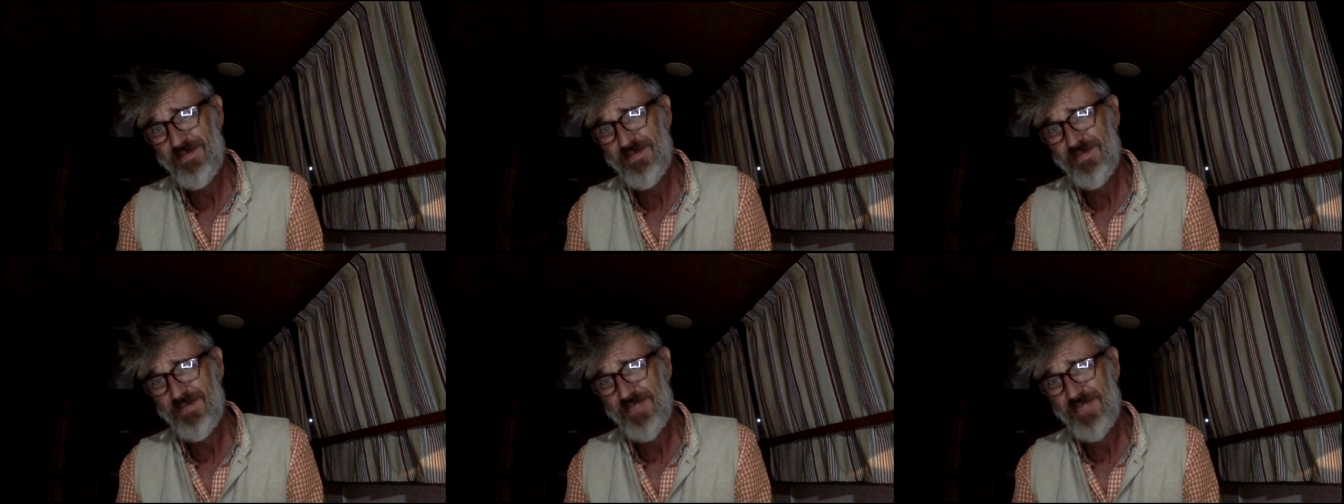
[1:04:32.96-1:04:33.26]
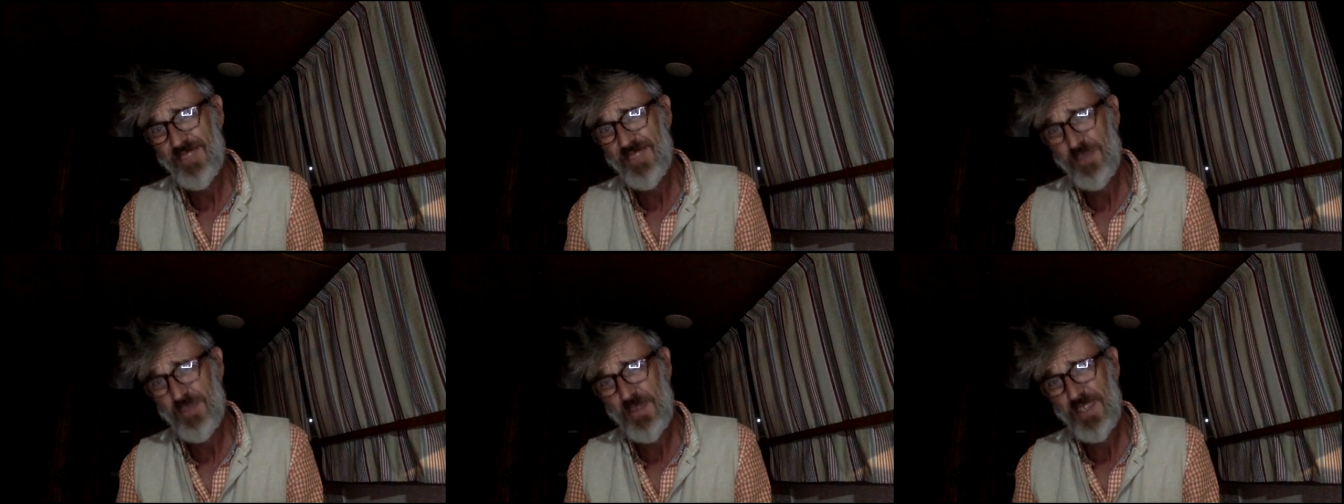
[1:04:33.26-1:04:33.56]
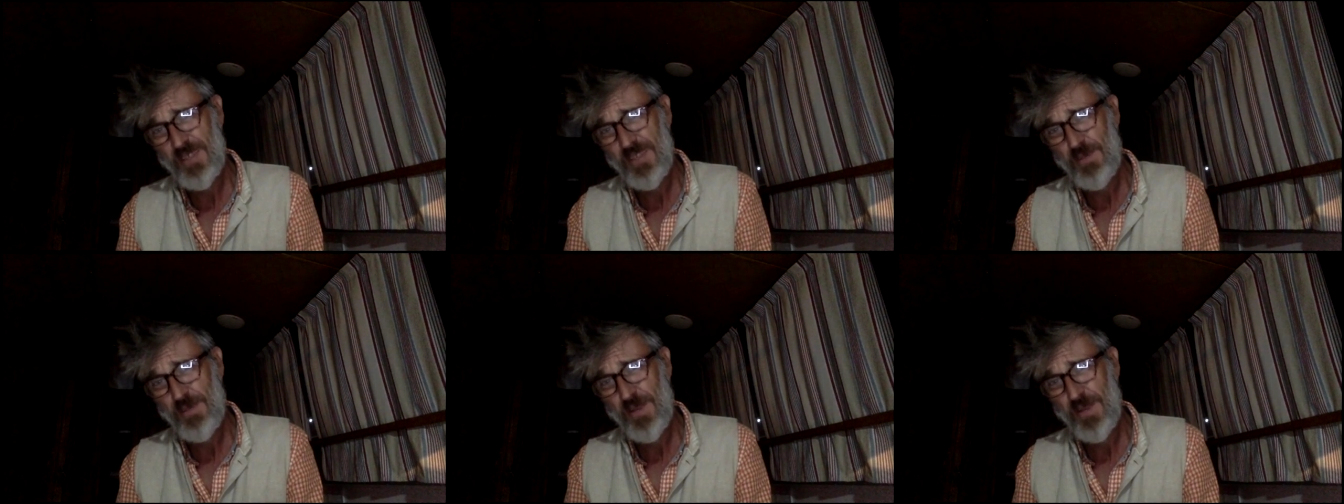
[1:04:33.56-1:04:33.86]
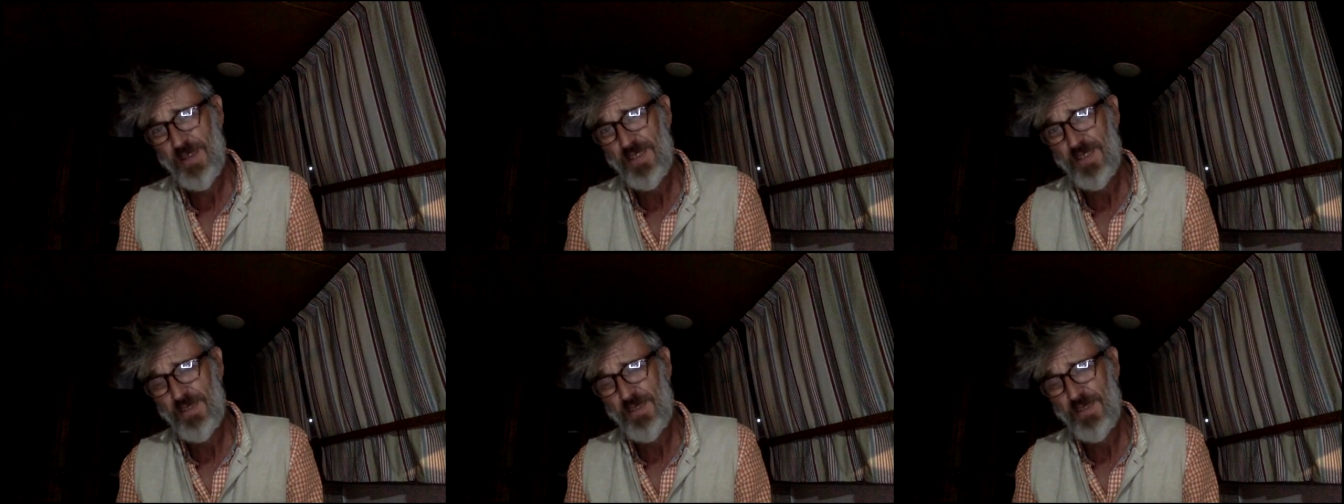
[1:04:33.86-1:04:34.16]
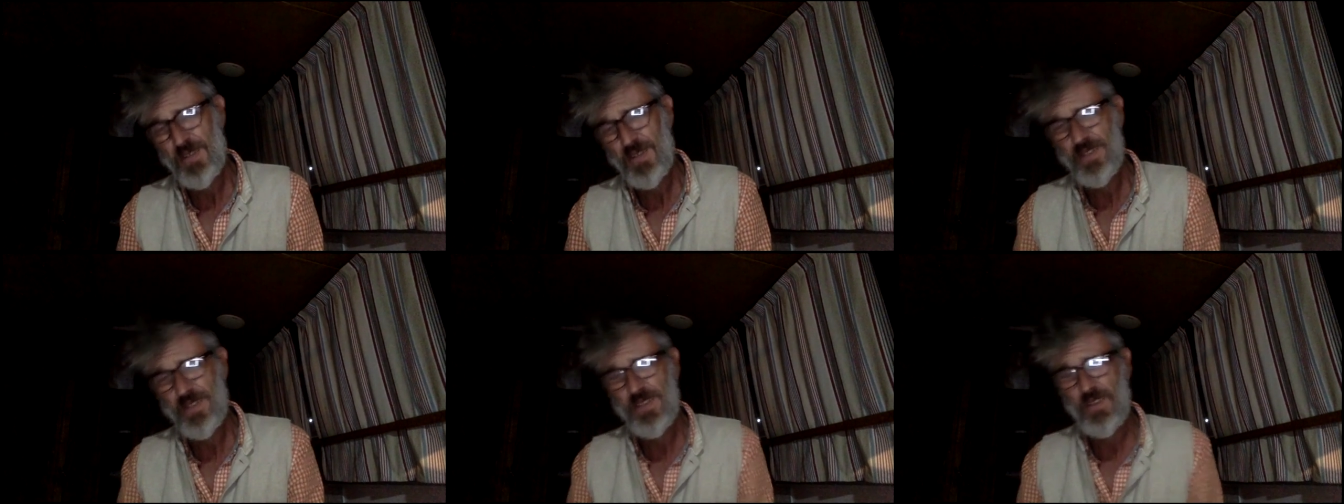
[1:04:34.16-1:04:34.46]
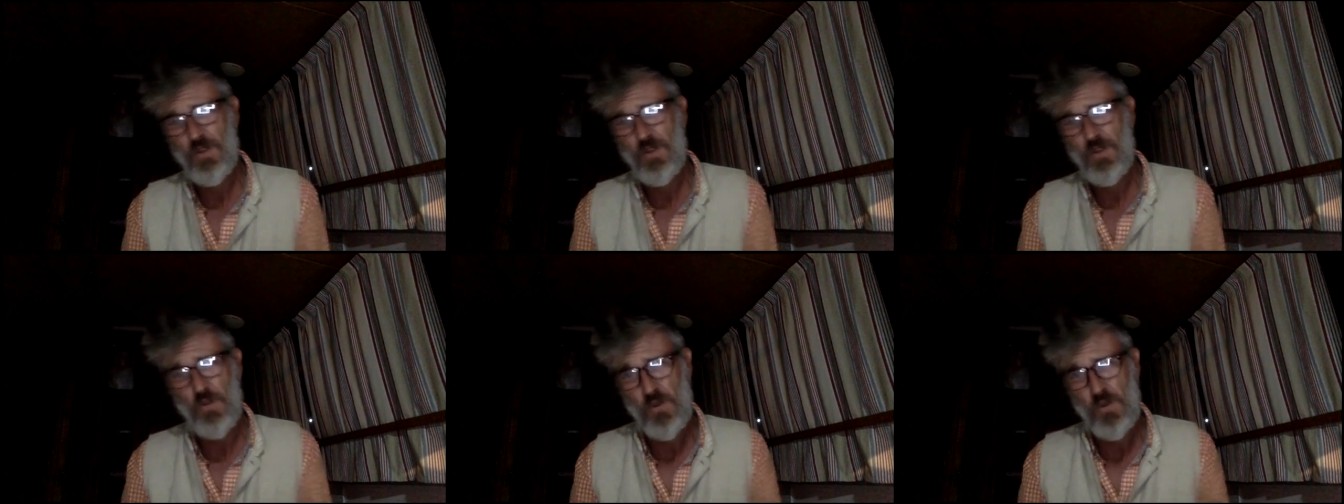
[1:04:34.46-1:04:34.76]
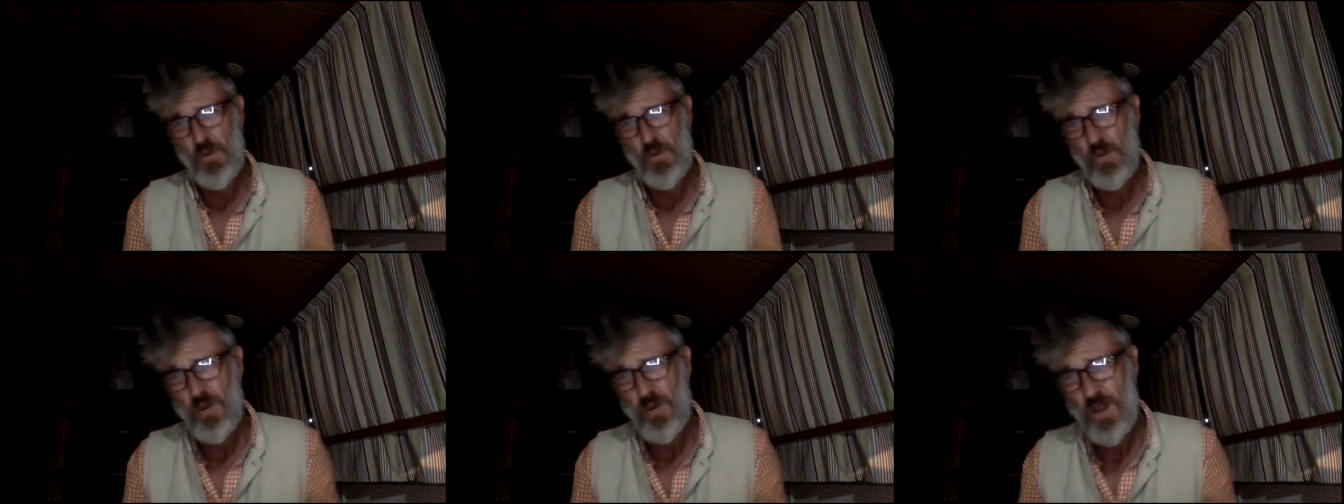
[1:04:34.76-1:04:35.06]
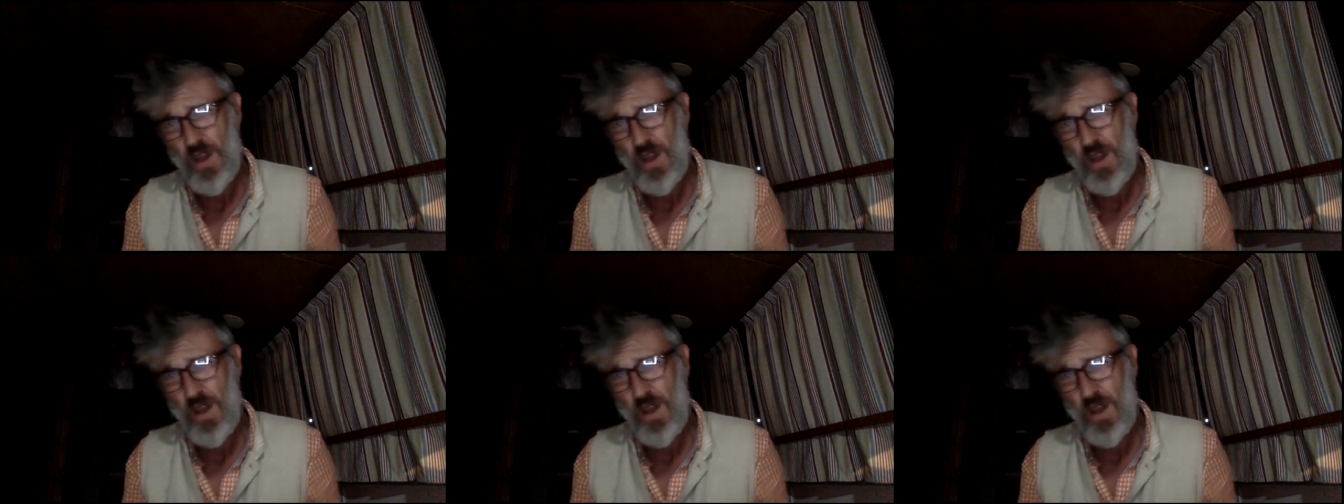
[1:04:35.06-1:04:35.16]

That's what he explained to me. He said all